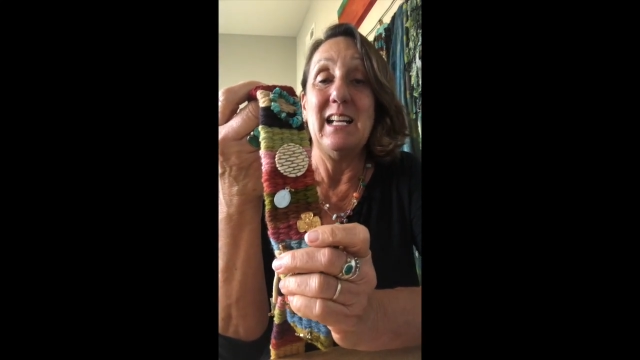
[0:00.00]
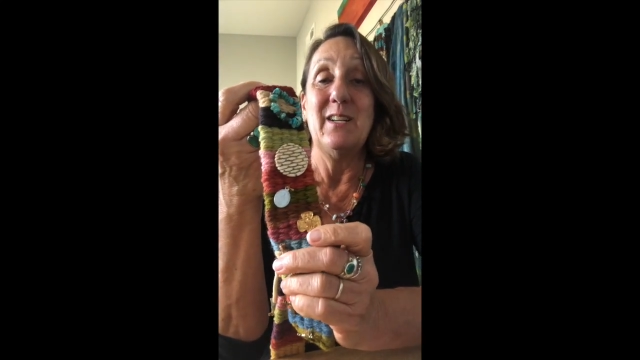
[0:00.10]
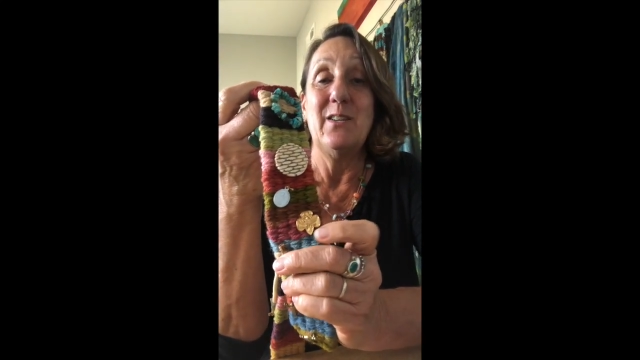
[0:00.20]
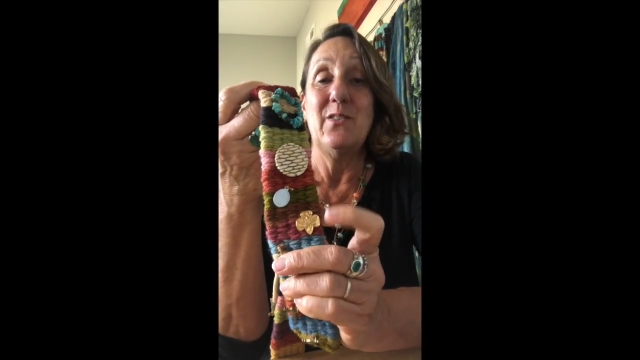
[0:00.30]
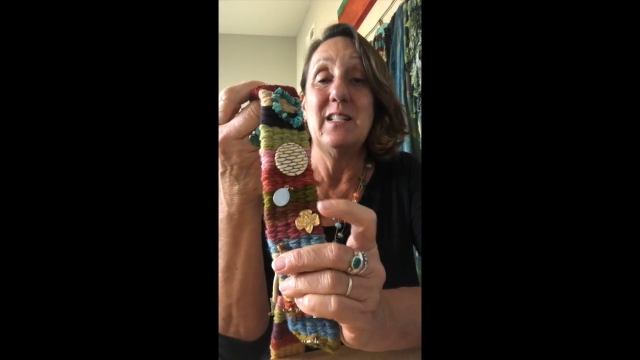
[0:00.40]

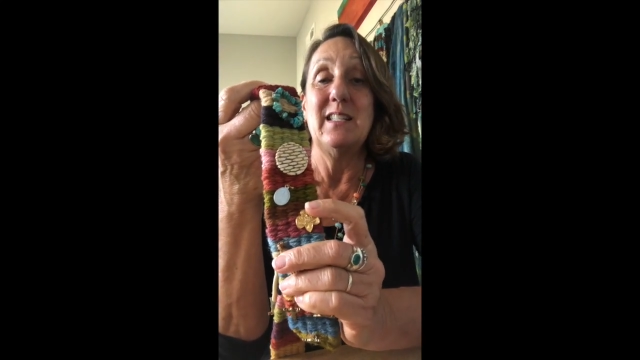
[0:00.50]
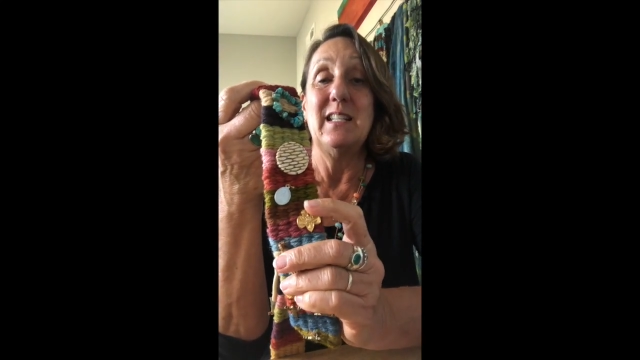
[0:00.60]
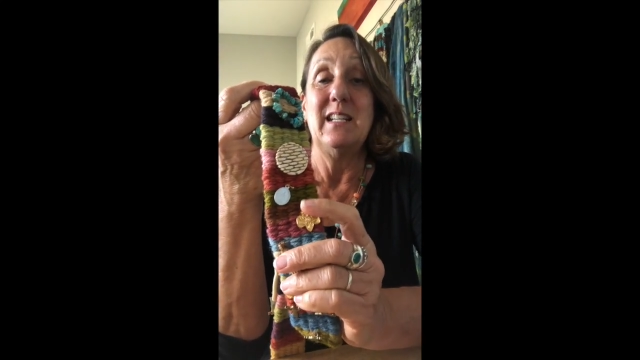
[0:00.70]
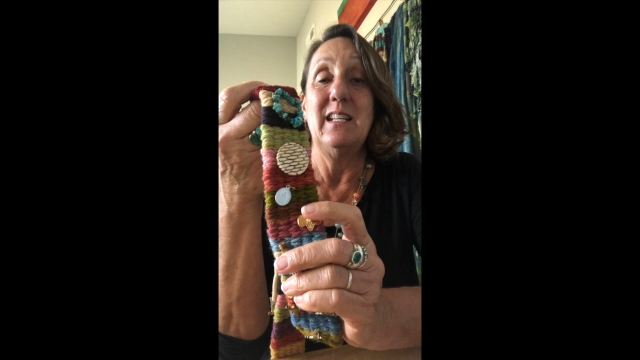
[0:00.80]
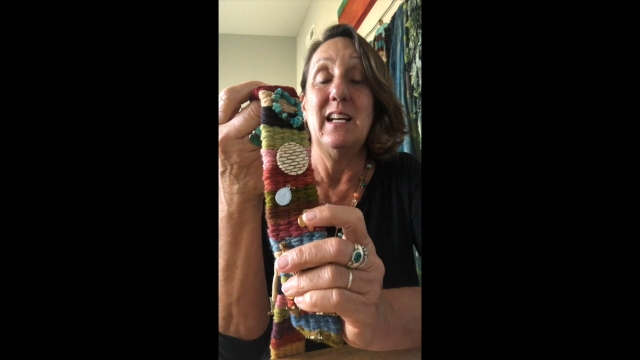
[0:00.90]
Here you can
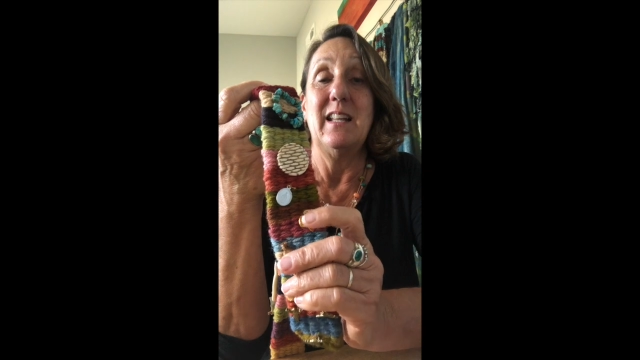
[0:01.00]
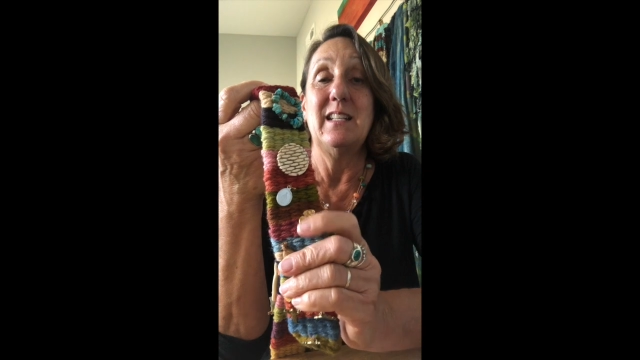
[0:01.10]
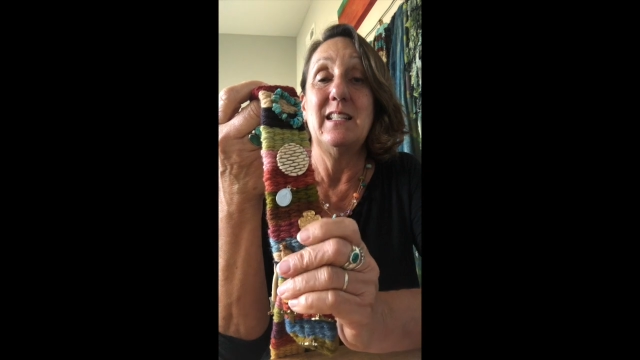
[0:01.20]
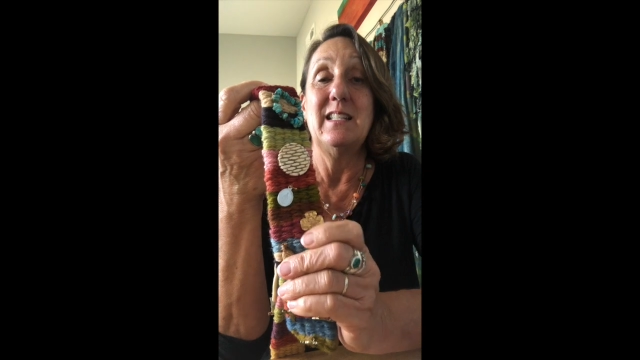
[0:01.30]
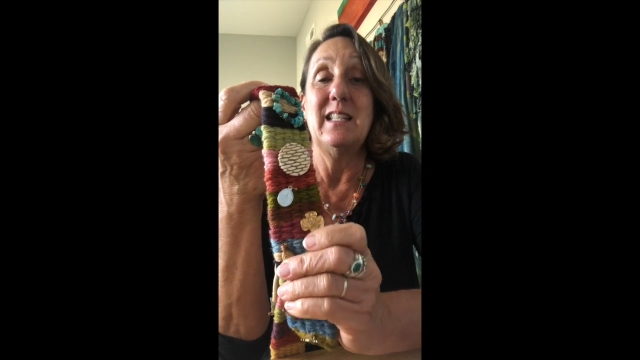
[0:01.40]
see
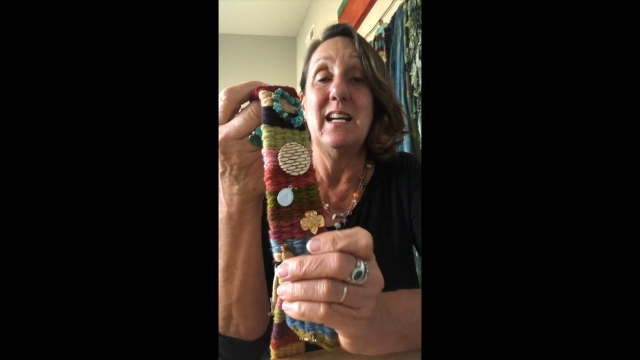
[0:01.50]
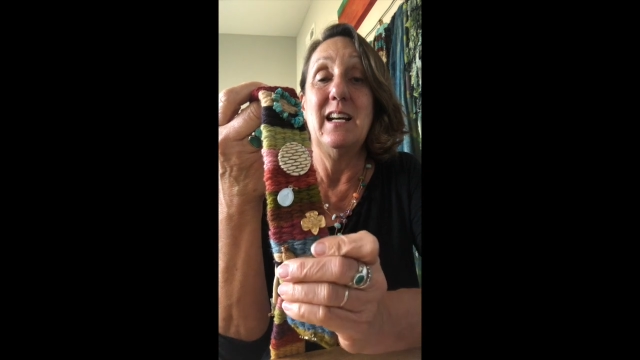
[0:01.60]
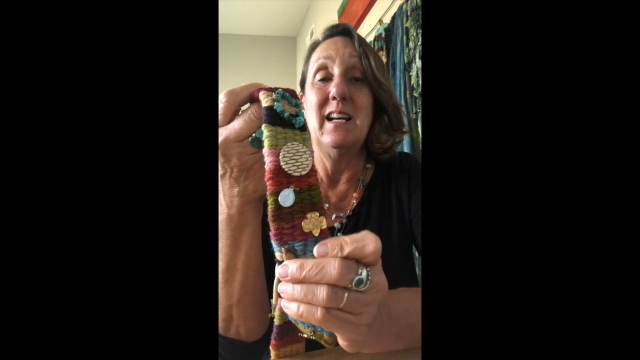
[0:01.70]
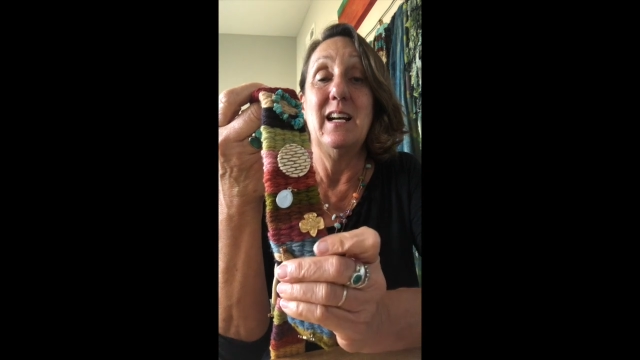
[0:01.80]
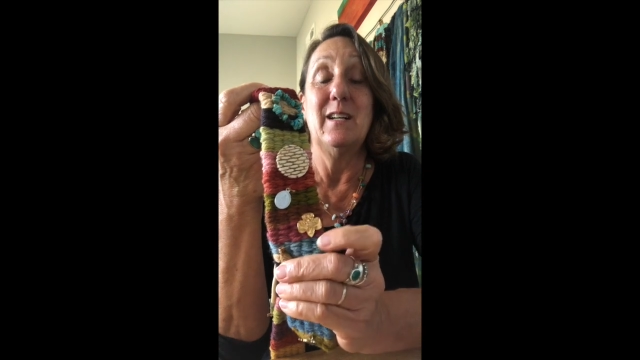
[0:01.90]
this is
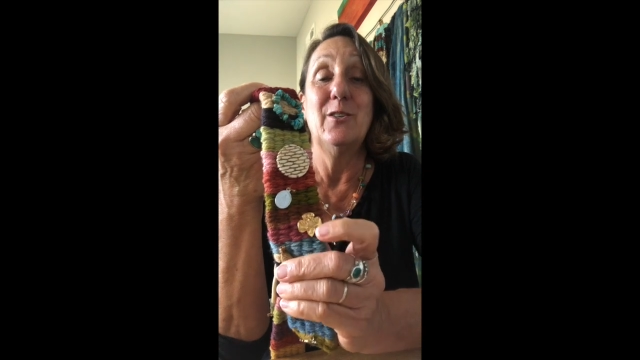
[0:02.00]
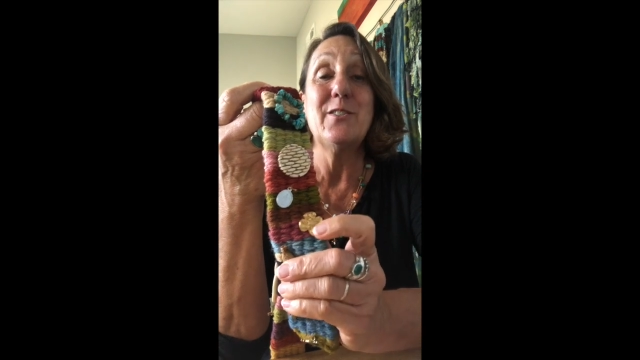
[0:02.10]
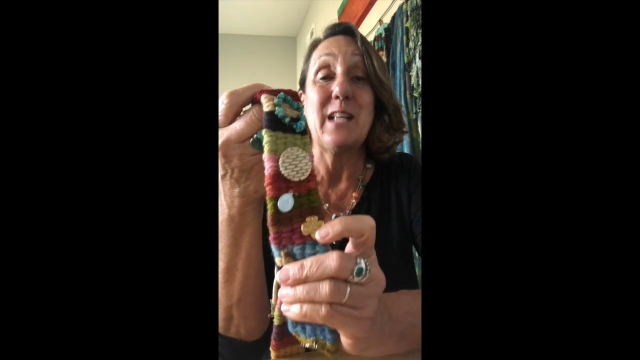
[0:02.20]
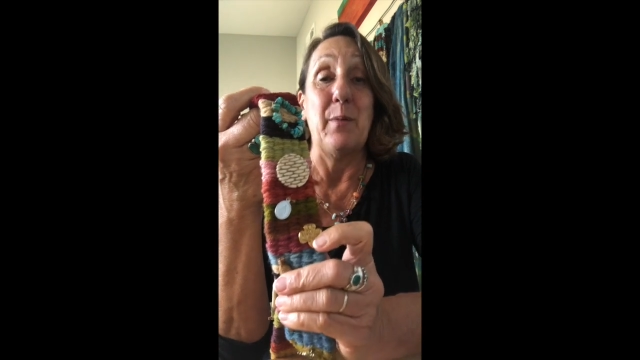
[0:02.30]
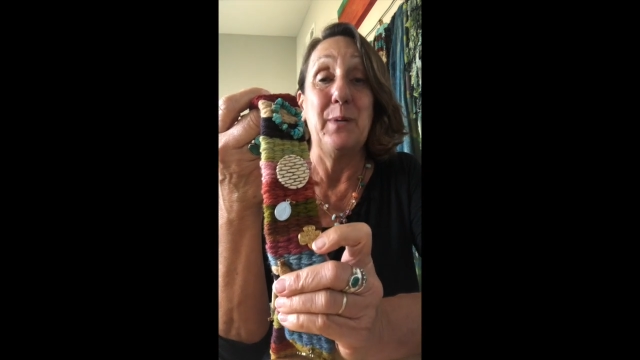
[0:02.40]
a Girl
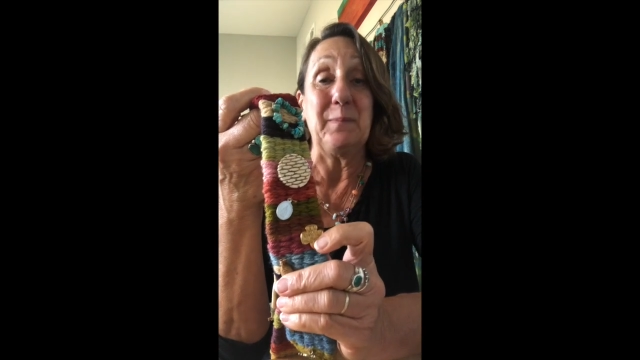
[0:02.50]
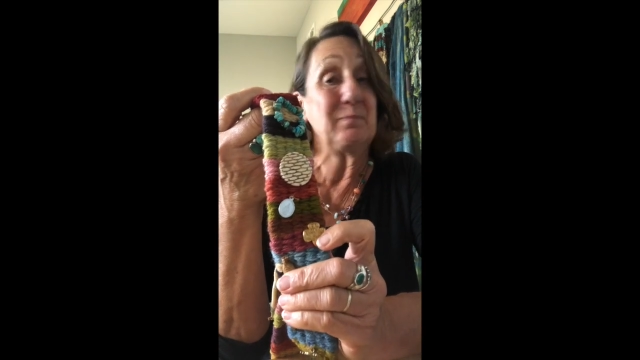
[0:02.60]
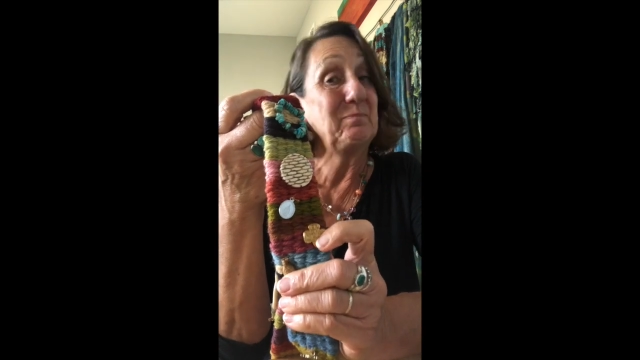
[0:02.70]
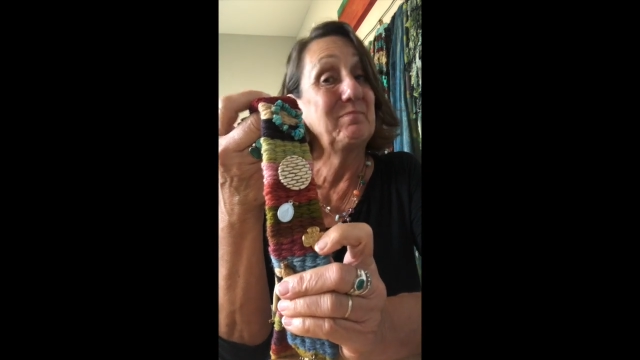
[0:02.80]
Scout pin,